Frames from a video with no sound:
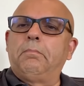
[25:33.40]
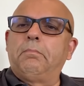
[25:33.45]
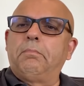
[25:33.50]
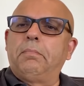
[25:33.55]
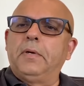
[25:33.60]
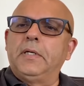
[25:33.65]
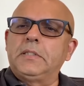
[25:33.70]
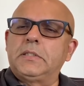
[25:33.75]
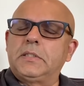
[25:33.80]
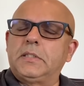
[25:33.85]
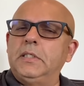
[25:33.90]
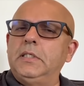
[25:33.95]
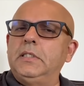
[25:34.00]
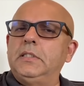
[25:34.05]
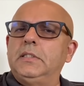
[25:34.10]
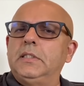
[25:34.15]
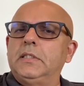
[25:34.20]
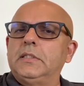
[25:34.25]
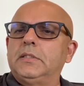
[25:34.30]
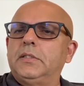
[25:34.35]

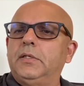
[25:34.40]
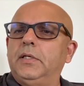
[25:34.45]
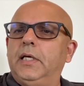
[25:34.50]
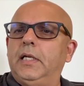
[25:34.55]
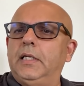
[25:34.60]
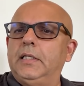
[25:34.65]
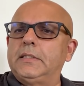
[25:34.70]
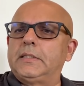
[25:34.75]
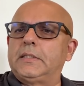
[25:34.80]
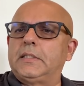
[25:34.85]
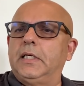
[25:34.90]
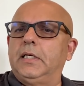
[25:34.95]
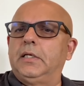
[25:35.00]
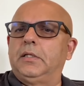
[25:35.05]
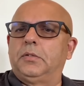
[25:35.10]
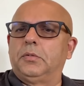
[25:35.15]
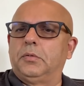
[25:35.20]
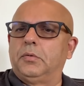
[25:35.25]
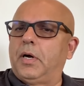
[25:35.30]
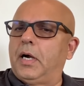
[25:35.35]
Prestigious real
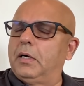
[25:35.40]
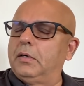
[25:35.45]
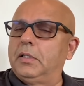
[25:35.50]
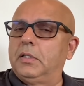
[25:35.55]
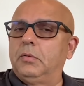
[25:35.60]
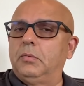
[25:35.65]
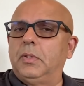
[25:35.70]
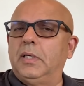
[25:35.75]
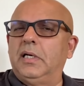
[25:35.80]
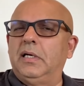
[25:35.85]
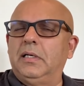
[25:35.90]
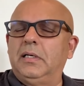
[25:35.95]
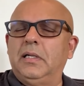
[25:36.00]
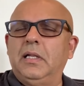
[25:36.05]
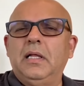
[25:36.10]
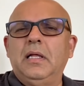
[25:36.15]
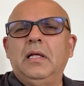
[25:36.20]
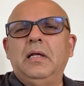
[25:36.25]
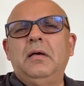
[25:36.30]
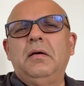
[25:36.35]
estate throughout the world.
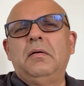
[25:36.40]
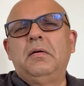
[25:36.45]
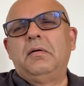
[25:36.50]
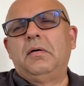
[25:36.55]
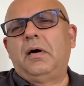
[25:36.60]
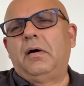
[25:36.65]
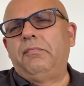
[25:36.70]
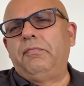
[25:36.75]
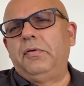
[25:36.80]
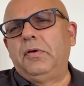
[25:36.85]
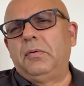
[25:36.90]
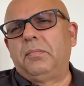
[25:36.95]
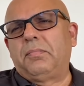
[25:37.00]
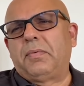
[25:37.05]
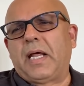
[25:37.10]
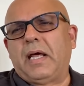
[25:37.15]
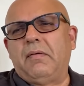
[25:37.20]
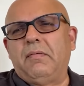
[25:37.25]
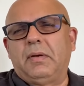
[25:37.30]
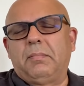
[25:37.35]
A few
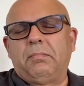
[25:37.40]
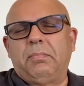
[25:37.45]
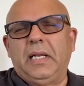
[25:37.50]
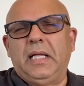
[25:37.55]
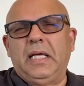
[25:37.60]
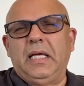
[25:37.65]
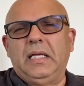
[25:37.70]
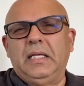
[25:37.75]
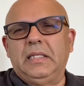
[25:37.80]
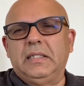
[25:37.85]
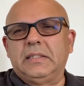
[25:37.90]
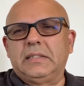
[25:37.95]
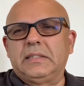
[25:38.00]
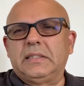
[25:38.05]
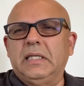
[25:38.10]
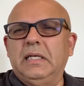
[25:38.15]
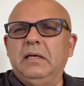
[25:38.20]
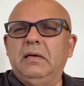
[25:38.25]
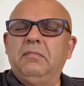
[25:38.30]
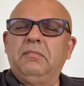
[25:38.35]
private
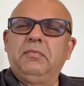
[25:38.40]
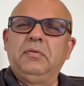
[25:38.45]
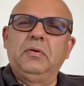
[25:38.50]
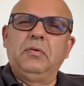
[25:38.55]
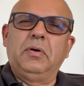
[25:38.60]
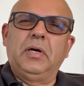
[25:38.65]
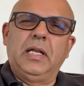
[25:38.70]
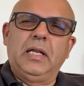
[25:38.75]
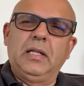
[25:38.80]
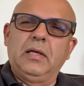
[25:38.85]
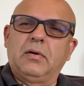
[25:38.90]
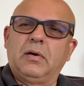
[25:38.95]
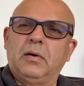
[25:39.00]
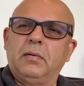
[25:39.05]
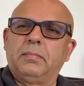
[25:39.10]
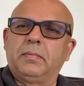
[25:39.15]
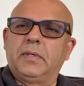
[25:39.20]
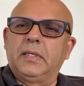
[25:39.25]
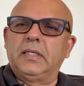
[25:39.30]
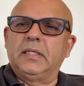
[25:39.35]
planes, few
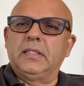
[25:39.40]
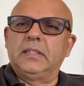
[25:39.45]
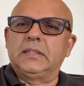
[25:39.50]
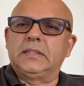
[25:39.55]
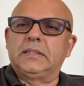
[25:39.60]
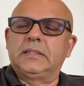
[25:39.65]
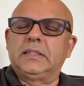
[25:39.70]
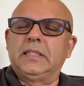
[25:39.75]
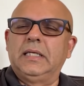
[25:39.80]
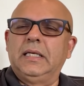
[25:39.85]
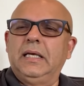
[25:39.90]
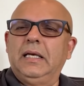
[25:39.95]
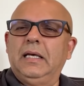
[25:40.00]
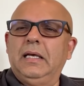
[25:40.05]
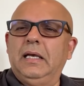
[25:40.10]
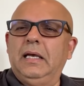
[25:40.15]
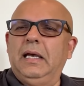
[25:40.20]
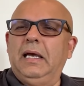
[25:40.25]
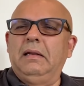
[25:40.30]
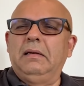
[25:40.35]
helicopters,
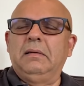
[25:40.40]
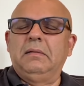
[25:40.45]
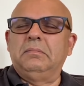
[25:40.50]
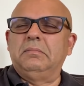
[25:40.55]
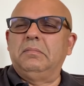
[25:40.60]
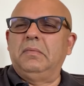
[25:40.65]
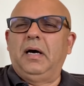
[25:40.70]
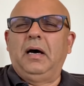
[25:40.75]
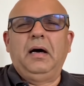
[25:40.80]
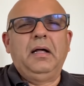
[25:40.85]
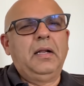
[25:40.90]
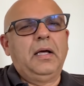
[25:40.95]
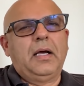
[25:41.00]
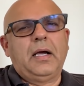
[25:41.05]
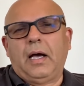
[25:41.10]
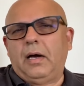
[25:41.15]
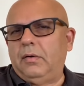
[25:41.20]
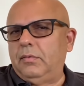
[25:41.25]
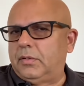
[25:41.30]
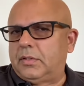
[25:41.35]
an
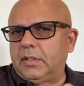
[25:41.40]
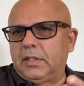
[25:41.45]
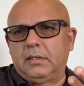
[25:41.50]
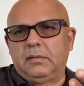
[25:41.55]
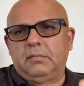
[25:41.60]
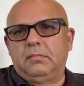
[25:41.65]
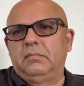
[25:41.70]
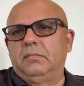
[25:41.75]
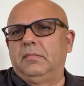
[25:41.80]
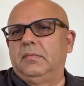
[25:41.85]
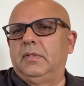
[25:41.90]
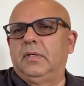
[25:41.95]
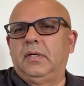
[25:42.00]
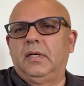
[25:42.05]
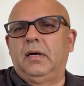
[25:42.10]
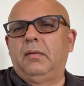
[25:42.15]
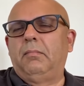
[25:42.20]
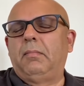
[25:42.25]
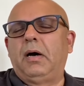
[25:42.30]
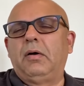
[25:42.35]
unaccounted
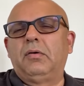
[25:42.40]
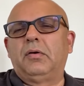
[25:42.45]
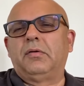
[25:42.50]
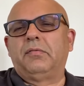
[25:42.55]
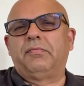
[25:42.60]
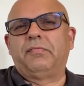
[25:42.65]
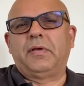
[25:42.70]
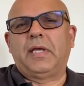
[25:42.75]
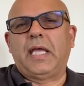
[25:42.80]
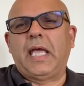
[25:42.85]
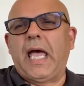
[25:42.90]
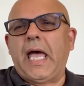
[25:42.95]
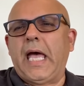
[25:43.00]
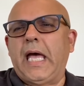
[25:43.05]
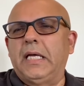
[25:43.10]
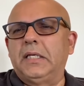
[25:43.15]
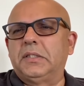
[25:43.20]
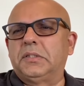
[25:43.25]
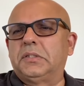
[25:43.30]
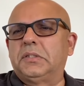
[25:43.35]
amount of
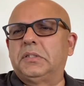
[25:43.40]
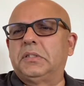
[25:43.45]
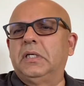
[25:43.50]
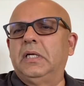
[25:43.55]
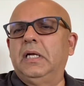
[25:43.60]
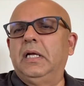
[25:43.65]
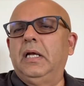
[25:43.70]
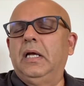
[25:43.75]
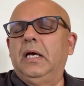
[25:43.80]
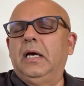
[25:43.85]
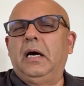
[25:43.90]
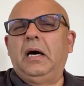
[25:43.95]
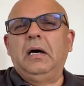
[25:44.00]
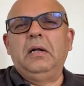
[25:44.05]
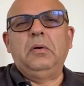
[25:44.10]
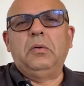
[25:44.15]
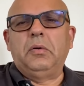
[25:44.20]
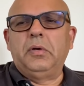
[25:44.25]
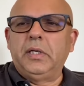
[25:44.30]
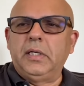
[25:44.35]
cash,
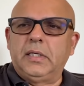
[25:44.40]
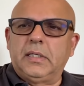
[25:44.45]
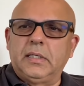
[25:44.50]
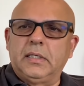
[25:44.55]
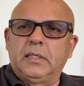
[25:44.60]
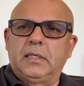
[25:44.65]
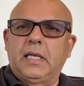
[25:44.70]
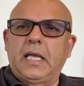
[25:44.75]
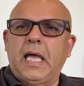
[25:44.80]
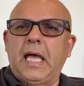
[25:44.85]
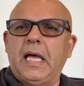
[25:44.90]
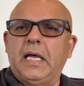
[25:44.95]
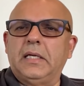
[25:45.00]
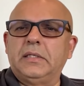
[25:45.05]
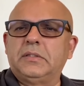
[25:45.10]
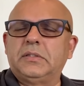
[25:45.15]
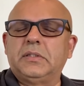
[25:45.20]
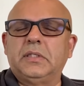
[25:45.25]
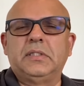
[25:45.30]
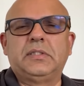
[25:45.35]
unaudited
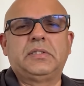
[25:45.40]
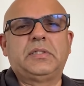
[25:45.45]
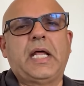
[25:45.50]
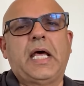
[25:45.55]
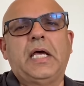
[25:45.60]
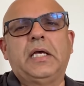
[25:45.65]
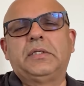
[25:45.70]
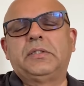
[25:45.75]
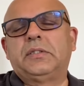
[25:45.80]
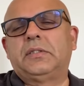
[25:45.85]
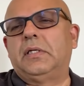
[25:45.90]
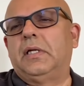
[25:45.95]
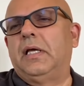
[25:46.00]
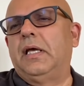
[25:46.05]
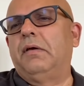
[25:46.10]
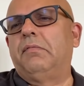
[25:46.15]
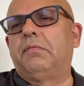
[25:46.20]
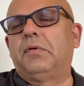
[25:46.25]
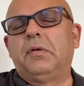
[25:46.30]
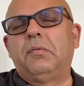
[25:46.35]
cash stashed
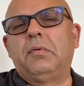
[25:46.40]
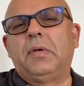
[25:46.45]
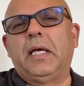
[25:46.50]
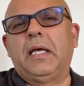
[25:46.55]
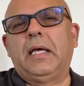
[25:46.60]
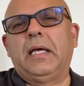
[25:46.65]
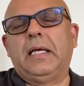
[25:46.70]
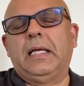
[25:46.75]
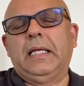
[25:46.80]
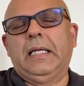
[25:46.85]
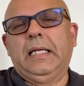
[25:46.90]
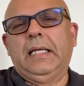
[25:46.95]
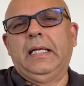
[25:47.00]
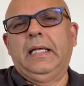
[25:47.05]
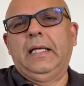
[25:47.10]
everywhere.